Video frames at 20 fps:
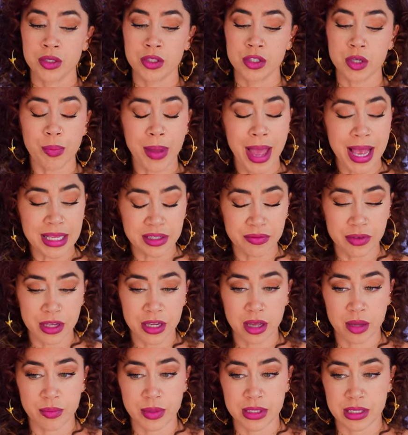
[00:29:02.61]
So passive
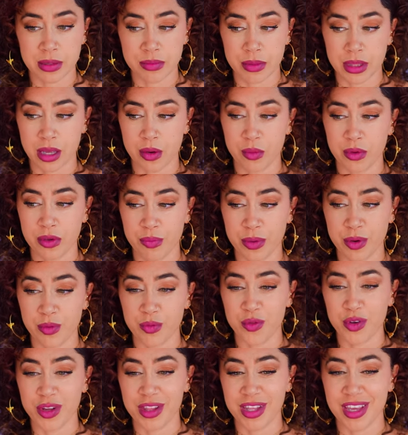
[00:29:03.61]
income is something that we've
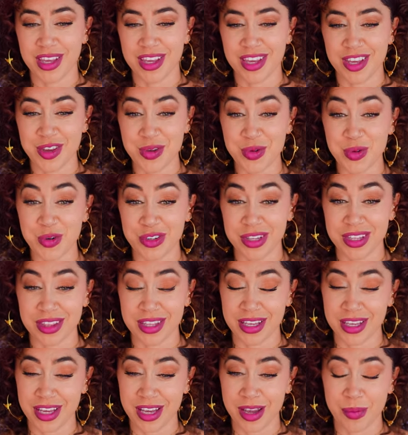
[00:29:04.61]
been really hugely
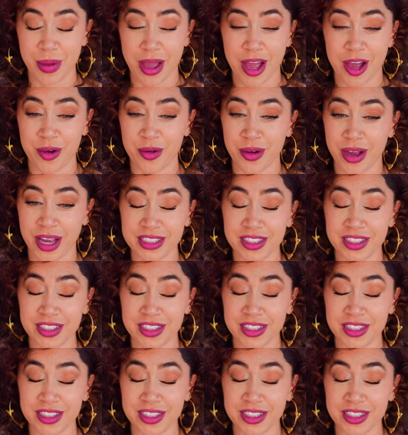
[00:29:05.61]
thinking about.